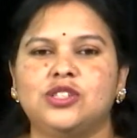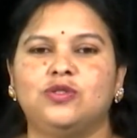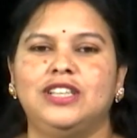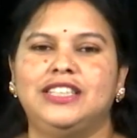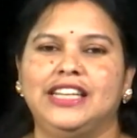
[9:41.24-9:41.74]
we
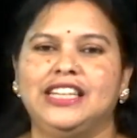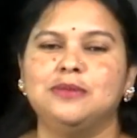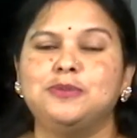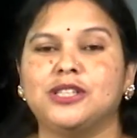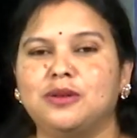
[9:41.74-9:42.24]
will take up
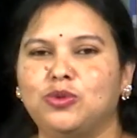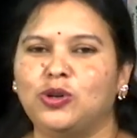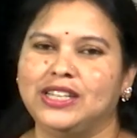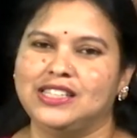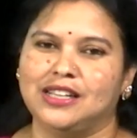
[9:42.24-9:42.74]
some more
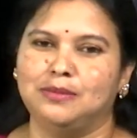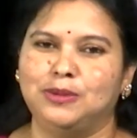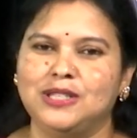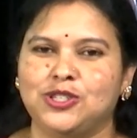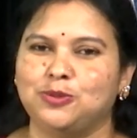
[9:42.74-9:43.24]

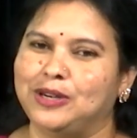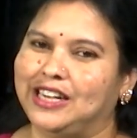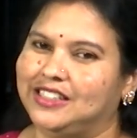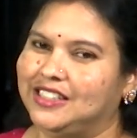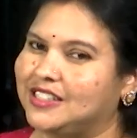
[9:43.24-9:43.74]
examples to
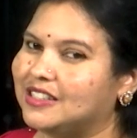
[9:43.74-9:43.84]
practice.